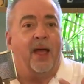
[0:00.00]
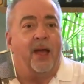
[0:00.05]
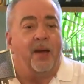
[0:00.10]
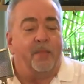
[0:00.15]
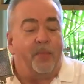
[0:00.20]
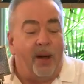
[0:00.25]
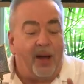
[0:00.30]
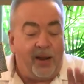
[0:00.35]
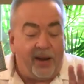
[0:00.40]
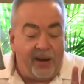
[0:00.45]

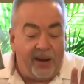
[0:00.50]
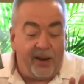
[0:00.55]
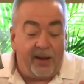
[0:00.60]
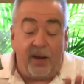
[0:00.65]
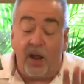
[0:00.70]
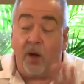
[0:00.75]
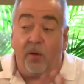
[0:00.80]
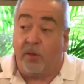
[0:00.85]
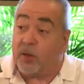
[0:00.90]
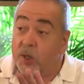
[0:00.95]
But
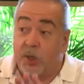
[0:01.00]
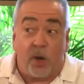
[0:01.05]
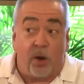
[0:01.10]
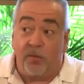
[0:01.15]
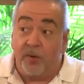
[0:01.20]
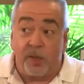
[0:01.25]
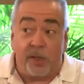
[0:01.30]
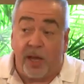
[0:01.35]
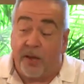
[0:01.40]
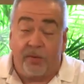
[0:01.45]
no, the
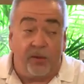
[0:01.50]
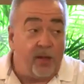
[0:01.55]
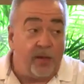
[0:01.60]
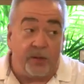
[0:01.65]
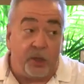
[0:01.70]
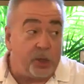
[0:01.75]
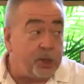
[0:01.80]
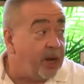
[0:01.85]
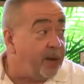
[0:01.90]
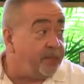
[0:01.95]
service level on
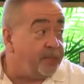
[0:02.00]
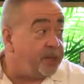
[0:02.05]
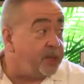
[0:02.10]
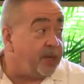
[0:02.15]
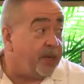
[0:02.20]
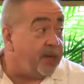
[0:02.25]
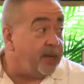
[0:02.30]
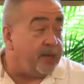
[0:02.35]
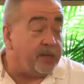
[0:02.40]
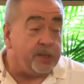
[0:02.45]
the
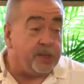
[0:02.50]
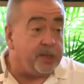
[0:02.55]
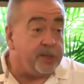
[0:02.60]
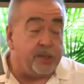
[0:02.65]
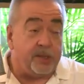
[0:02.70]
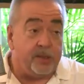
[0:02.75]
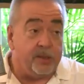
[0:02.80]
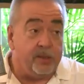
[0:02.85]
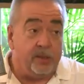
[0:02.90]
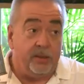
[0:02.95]
ships
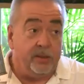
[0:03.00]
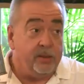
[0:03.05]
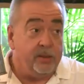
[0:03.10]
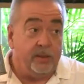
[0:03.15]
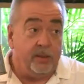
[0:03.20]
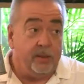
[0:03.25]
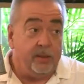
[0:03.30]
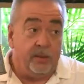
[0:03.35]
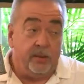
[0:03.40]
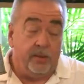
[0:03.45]
is
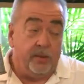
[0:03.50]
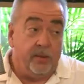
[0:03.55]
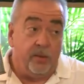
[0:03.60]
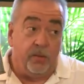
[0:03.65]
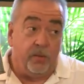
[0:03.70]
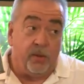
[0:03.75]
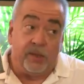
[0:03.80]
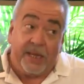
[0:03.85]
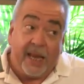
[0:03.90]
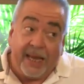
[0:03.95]

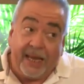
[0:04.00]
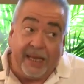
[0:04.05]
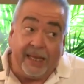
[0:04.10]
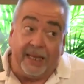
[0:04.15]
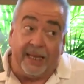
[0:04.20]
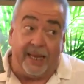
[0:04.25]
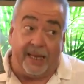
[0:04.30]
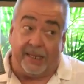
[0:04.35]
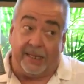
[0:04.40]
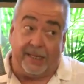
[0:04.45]

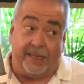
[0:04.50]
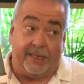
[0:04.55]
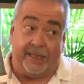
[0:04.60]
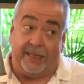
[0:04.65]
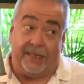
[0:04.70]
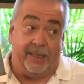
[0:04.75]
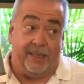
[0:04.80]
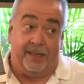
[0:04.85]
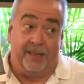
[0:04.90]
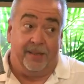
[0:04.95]

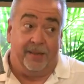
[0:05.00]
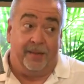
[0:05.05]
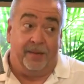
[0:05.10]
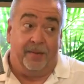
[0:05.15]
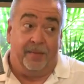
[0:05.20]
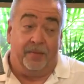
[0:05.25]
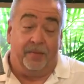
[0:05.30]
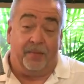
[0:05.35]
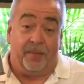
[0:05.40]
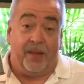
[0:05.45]
ridiculous.
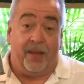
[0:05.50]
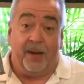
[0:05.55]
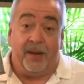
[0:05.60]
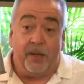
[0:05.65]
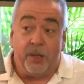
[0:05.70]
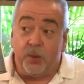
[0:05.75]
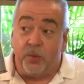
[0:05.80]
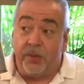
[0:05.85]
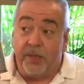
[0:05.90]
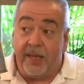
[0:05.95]
It
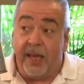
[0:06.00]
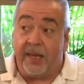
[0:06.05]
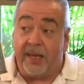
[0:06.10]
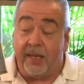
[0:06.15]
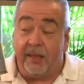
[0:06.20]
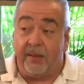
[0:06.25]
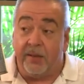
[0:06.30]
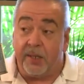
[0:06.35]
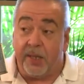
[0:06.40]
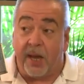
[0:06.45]
is
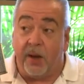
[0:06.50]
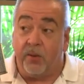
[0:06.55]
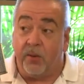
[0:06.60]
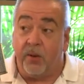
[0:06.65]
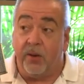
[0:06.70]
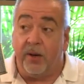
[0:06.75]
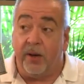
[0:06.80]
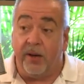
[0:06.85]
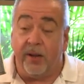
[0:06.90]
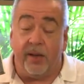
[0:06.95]
ridiculous how
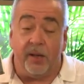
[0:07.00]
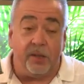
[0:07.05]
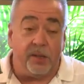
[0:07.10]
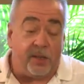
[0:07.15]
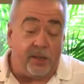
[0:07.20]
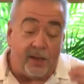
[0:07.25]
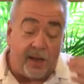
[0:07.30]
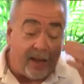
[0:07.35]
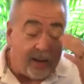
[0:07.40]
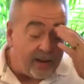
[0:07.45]
good it is,
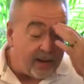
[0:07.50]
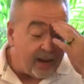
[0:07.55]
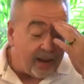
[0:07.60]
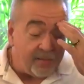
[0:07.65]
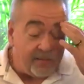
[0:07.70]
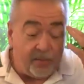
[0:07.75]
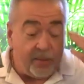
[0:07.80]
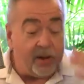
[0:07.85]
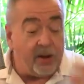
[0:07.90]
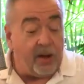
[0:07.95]
and
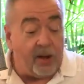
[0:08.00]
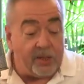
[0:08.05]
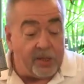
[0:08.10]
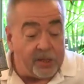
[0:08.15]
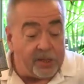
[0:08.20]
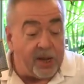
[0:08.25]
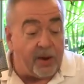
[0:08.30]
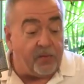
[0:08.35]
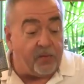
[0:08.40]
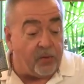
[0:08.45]
I've been on
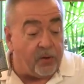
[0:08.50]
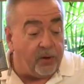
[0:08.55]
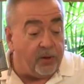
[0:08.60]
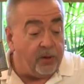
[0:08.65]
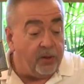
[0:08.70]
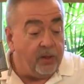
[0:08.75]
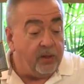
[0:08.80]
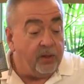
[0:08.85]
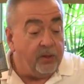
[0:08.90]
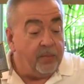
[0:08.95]

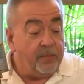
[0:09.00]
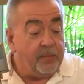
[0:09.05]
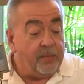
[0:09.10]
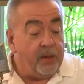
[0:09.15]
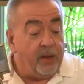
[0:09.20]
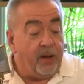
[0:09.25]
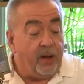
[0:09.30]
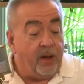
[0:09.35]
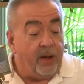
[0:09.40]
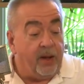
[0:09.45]
several
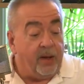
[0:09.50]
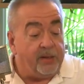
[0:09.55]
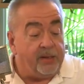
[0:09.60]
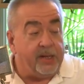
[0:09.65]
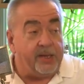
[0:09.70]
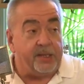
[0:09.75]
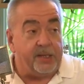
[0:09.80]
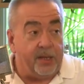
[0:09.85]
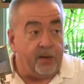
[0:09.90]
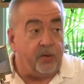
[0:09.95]

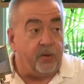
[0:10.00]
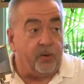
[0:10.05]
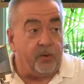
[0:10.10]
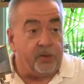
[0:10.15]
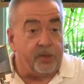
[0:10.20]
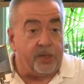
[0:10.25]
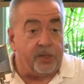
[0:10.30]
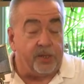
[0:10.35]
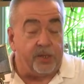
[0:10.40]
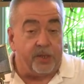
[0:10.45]
Disney
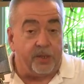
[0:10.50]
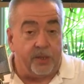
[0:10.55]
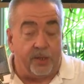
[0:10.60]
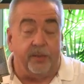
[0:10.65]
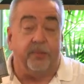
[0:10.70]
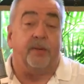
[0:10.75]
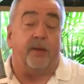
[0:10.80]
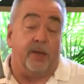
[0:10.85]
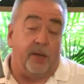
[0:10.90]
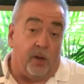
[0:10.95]
cruises,
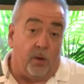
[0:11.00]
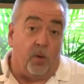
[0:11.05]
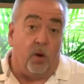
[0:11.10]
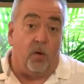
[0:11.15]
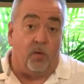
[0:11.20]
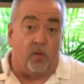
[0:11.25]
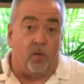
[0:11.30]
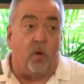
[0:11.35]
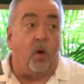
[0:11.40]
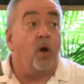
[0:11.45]

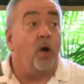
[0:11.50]
overall.